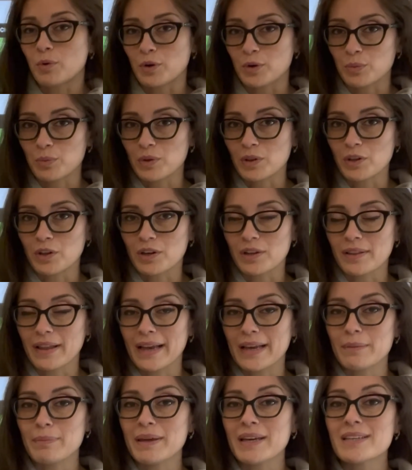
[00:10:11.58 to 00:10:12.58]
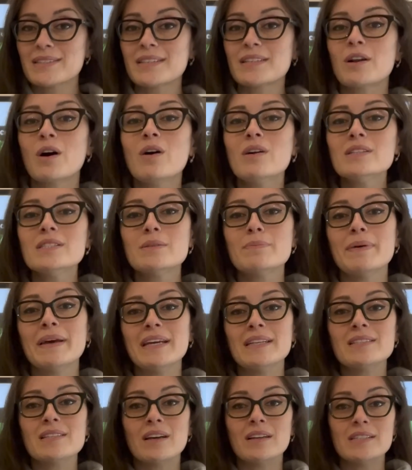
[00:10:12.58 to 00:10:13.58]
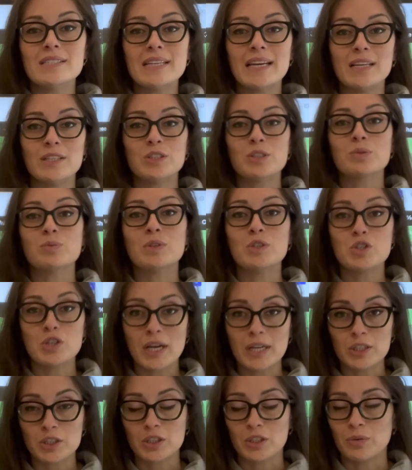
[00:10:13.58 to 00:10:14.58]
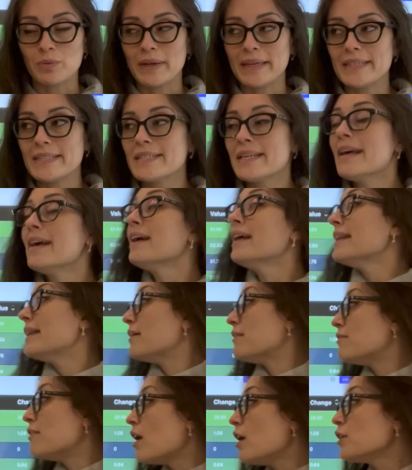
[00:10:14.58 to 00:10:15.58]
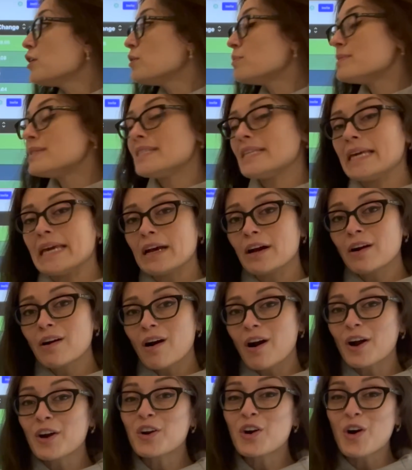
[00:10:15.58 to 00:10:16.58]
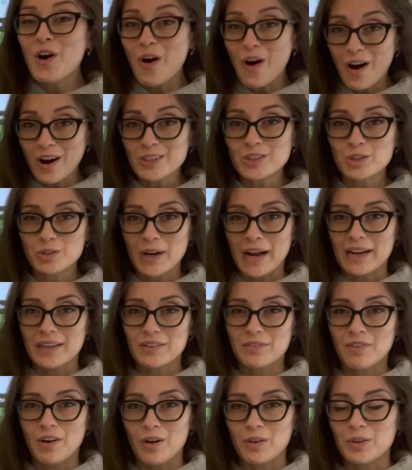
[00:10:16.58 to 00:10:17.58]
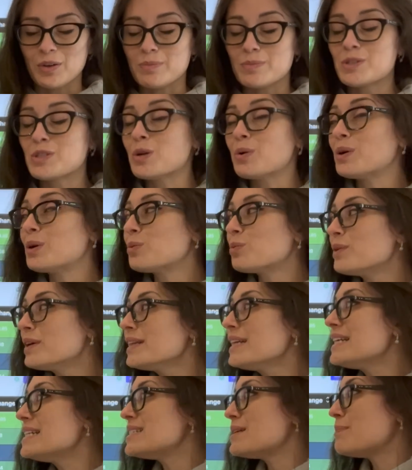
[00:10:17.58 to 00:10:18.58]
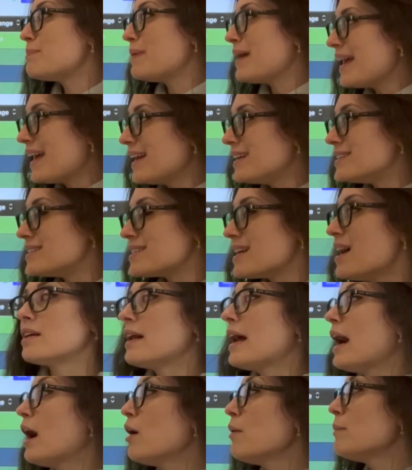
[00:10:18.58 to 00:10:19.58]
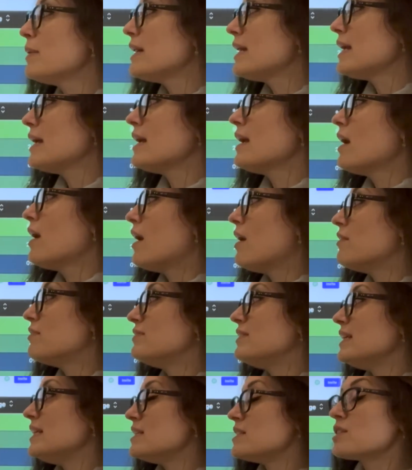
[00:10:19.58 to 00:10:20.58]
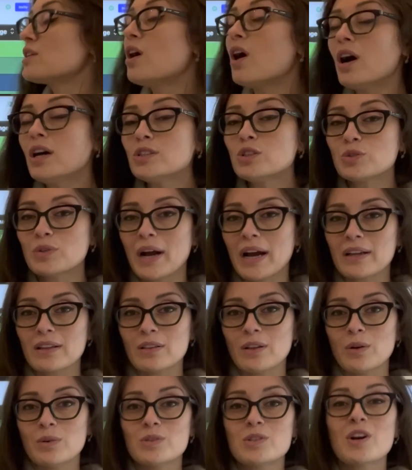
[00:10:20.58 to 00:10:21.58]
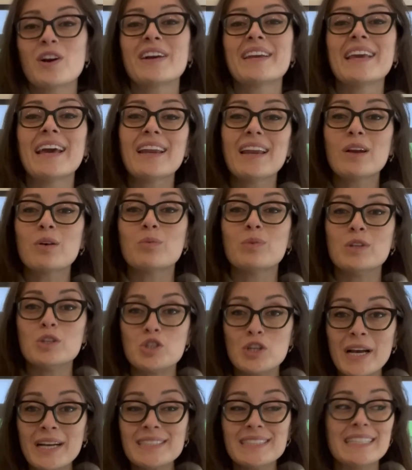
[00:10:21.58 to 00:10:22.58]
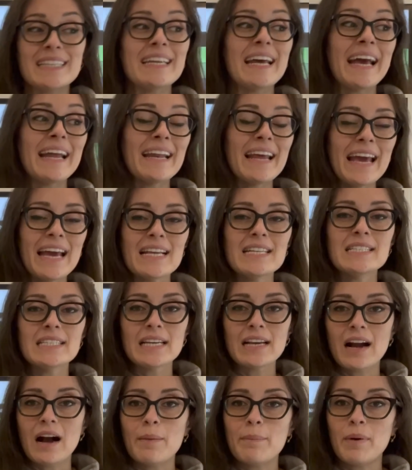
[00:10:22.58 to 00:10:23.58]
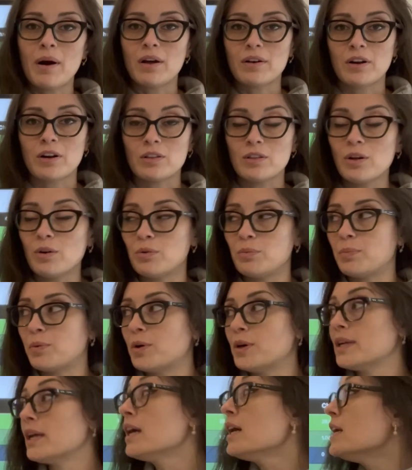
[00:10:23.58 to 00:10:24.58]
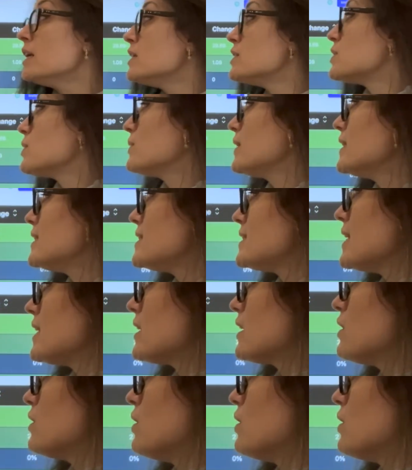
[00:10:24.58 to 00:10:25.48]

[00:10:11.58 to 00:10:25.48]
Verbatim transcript: board will look like because it all depends on tender rejection rates. The volumes here are contract volumes, so it really depends on how many of these contract loads are getting rejected and ending up on our load board. So let's take a